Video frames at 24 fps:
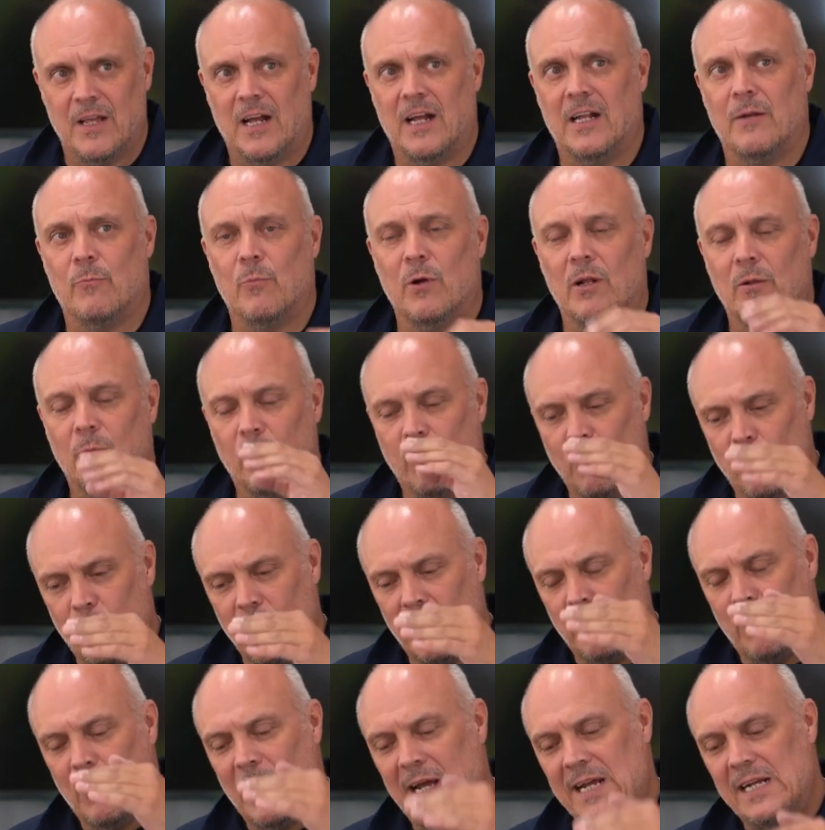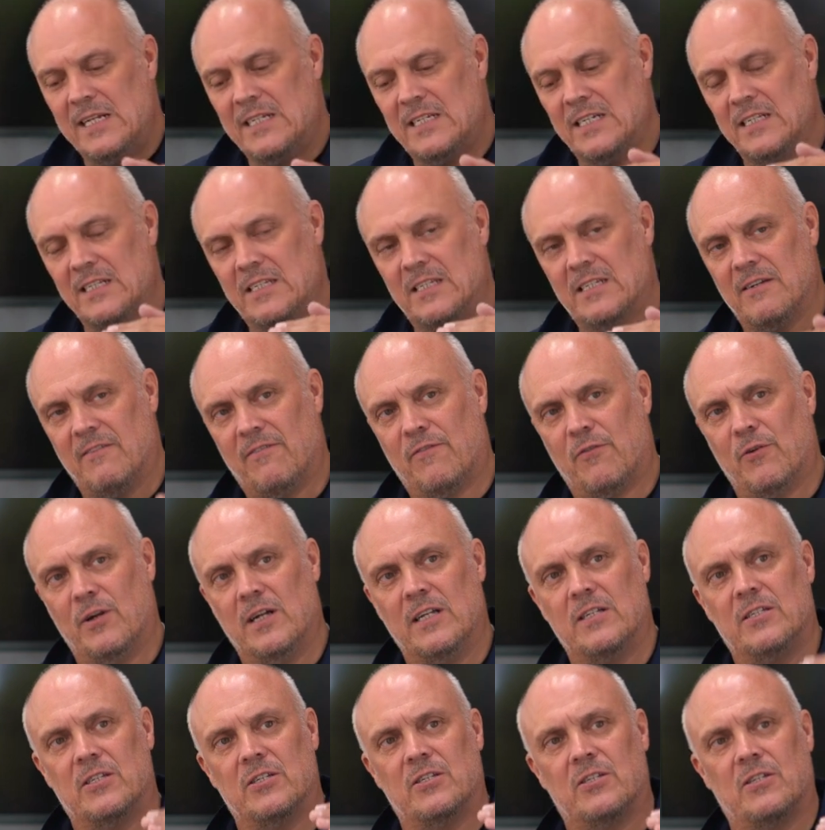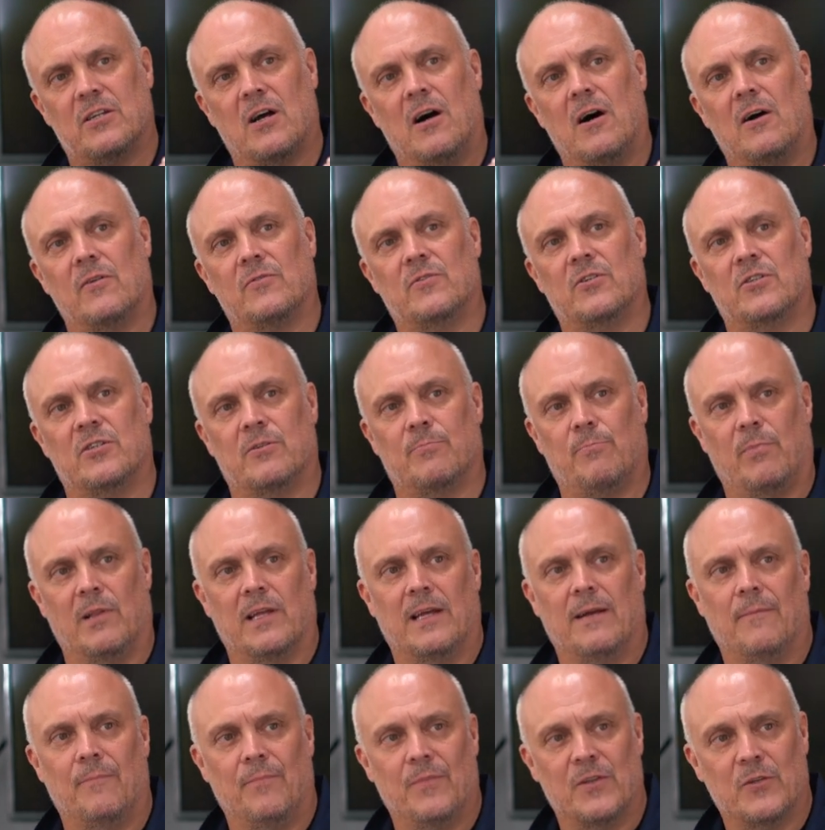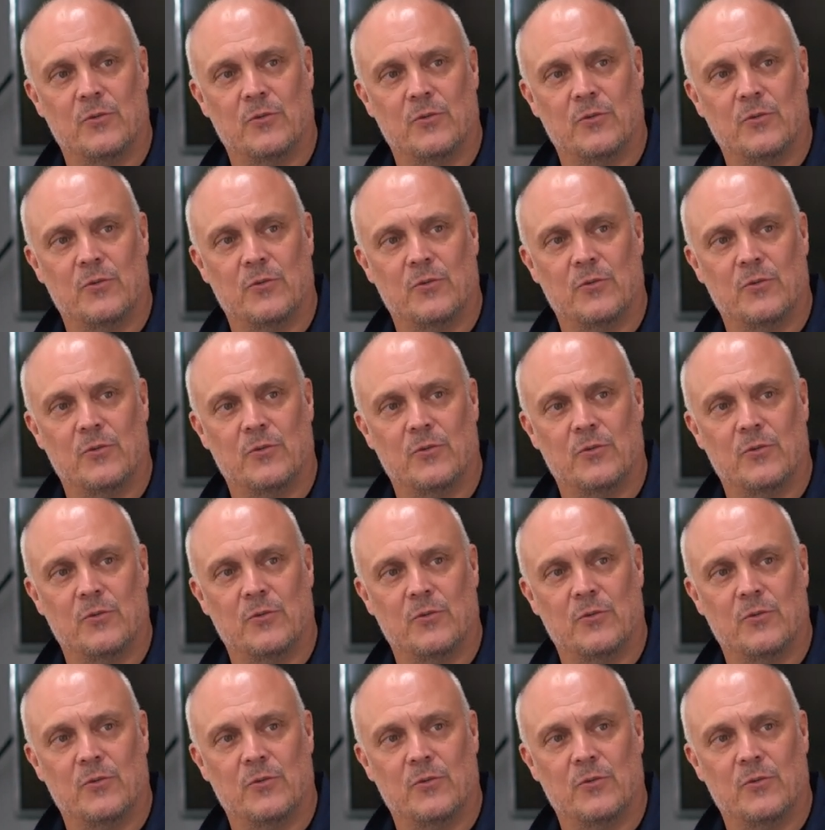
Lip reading: And we're waiting for it to start to split.